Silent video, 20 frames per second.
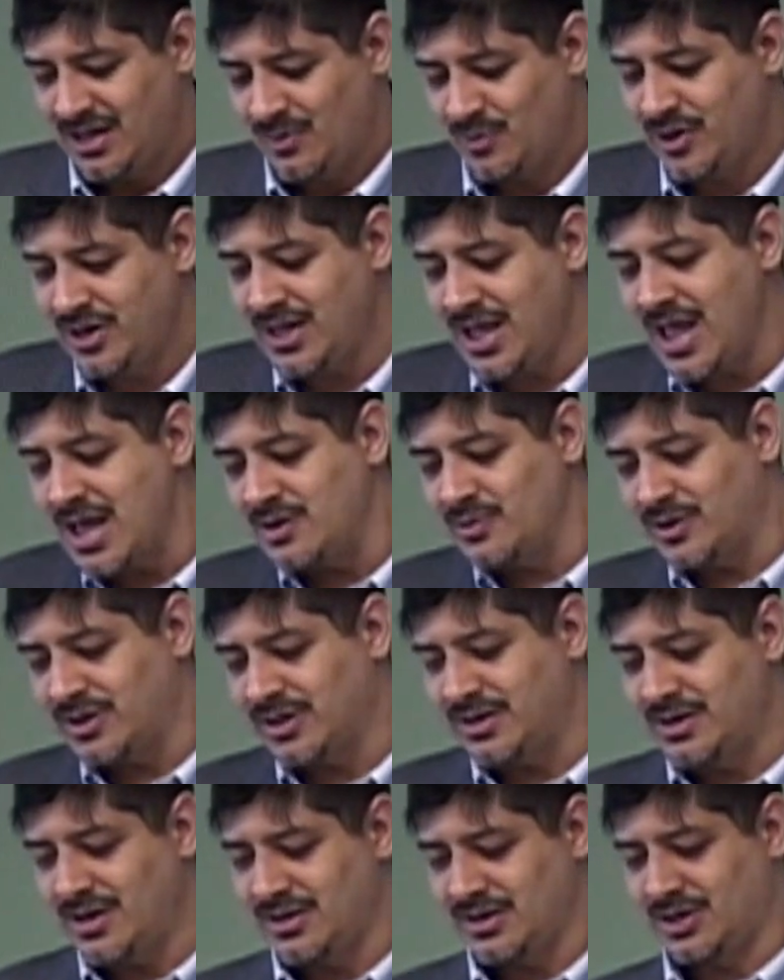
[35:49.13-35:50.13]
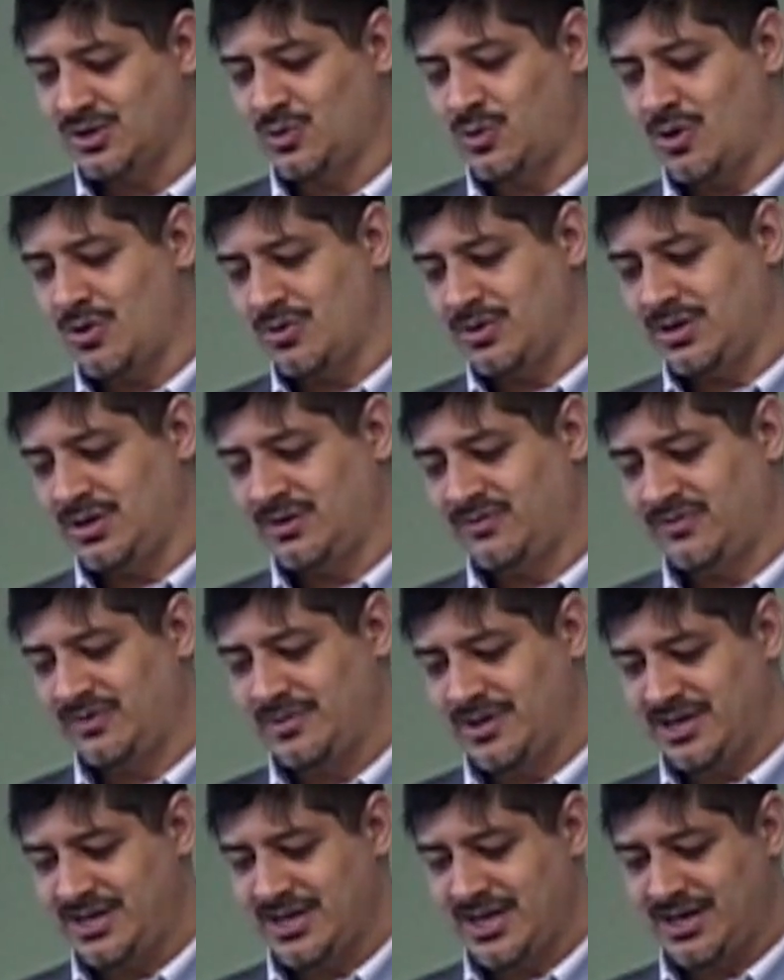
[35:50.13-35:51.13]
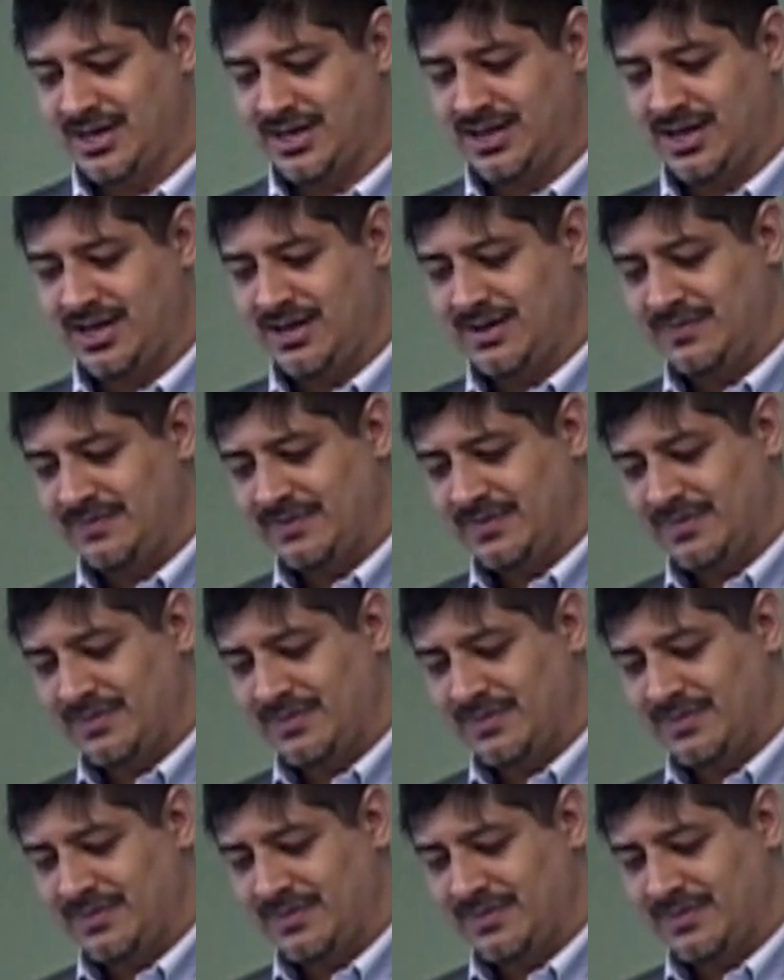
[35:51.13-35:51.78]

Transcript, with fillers: I want to end with another quote from the Didache.